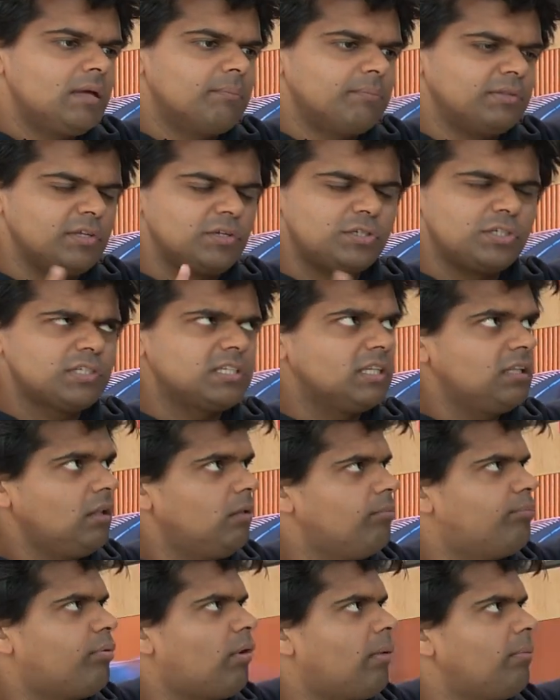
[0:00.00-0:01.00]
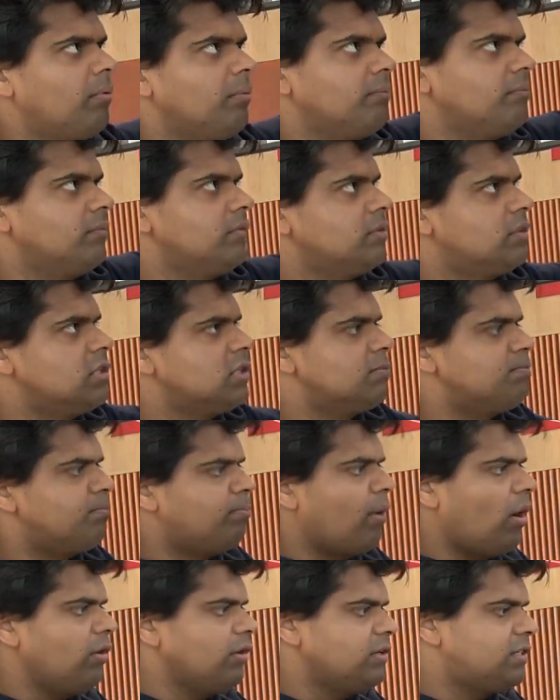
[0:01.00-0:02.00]
But there's just a little problem. This
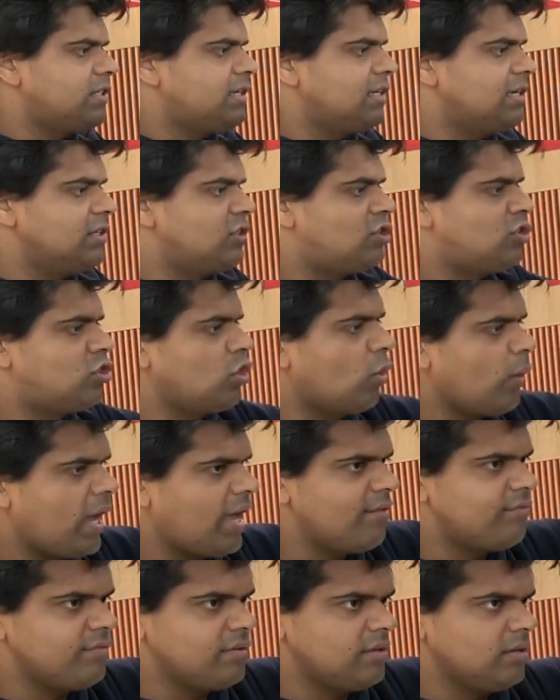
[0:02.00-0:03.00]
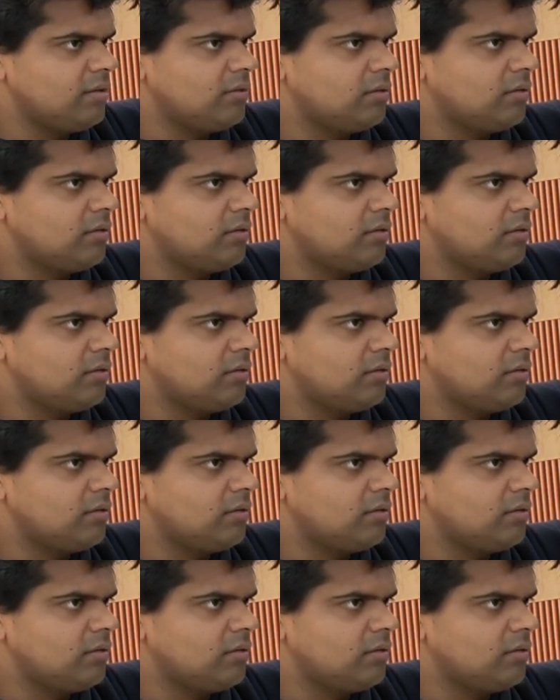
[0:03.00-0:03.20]
bonnet is so heavy.